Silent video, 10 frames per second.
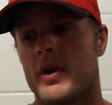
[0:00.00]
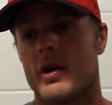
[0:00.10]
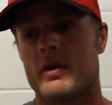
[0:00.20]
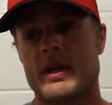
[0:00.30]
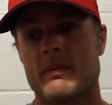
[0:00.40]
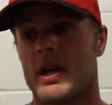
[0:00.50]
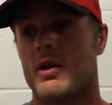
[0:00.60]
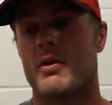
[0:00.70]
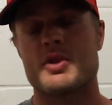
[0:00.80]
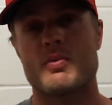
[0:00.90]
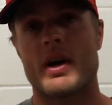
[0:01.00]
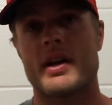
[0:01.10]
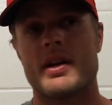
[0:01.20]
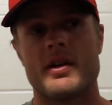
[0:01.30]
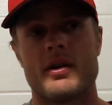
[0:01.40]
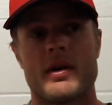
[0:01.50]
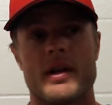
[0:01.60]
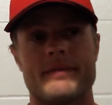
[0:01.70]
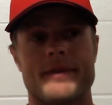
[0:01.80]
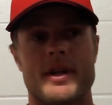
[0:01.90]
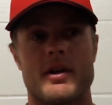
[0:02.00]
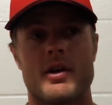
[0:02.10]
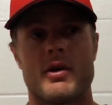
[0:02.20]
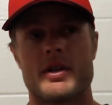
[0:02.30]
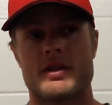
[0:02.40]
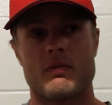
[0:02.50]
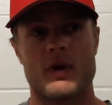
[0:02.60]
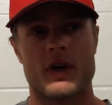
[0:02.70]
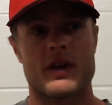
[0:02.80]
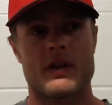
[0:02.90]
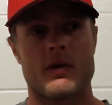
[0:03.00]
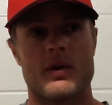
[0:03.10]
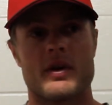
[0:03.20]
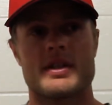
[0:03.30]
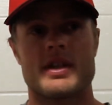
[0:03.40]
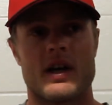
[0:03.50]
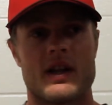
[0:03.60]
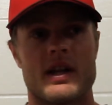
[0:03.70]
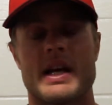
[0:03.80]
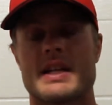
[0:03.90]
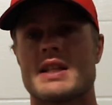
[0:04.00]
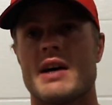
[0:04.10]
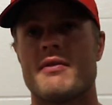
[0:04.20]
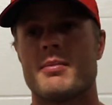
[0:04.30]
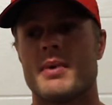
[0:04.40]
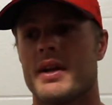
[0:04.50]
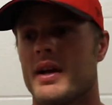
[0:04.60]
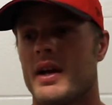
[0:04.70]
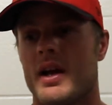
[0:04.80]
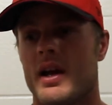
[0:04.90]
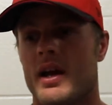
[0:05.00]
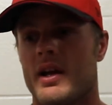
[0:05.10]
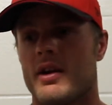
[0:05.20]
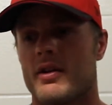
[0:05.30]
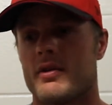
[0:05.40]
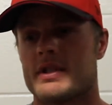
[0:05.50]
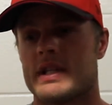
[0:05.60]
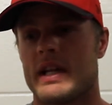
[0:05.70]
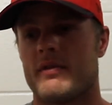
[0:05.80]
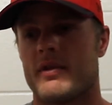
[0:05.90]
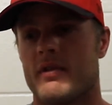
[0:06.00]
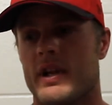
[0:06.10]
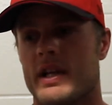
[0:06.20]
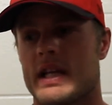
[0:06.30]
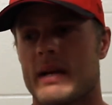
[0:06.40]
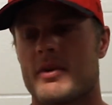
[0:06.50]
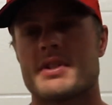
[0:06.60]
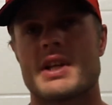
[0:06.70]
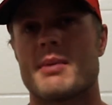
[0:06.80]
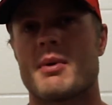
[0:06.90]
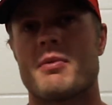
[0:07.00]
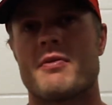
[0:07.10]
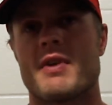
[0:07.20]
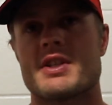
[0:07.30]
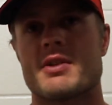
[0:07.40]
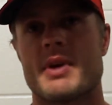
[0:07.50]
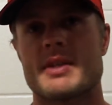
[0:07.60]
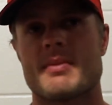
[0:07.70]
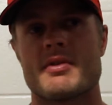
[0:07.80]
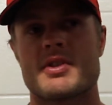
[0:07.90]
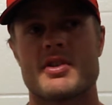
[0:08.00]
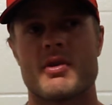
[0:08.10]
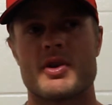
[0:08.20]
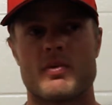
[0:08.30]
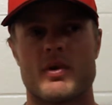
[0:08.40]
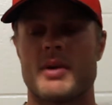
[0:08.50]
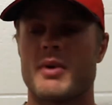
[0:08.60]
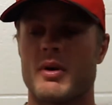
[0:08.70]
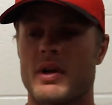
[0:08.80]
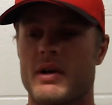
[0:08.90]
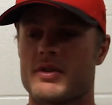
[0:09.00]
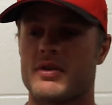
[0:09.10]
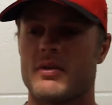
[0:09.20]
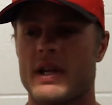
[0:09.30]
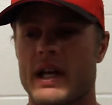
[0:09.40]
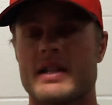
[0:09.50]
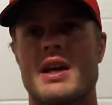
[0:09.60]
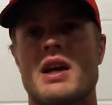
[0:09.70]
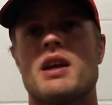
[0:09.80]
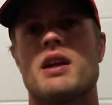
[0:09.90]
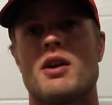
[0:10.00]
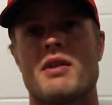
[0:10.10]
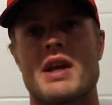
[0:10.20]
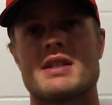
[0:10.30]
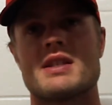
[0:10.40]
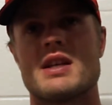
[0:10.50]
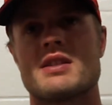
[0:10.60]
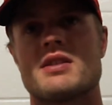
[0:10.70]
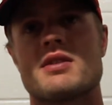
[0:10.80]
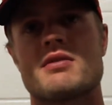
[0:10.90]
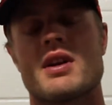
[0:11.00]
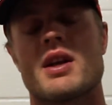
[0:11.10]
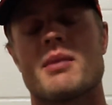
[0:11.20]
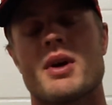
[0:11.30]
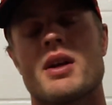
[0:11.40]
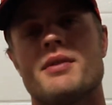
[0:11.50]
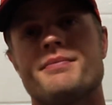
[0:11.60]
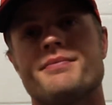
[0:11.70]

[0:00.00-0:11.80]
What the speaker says: It's something I'd always wanted to do, and you always work towards the next level, but. There's never really a time I was thinking about professional baseball. I was just always worried about what I was doing that day, that season, just trying to get better.